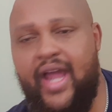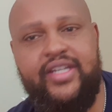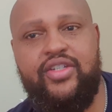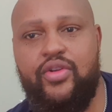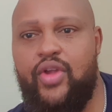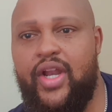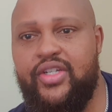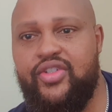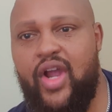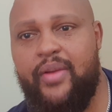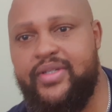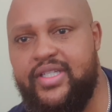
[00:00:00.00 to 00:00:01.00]
I just don't know how to
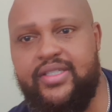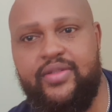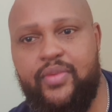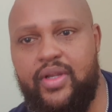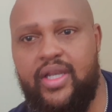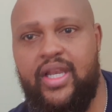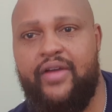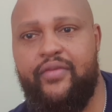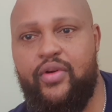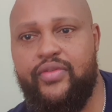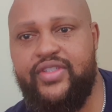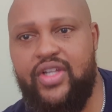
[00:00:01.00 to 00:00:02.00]
describe it. It's just a
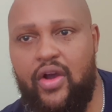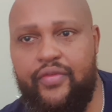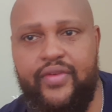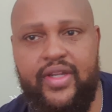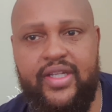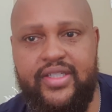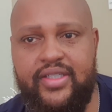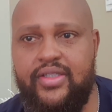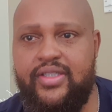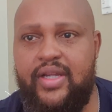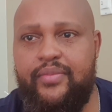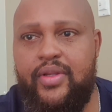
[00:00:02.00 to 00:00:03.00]
level of softness
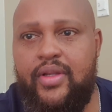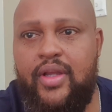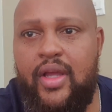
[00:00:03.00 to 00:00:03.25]
or something.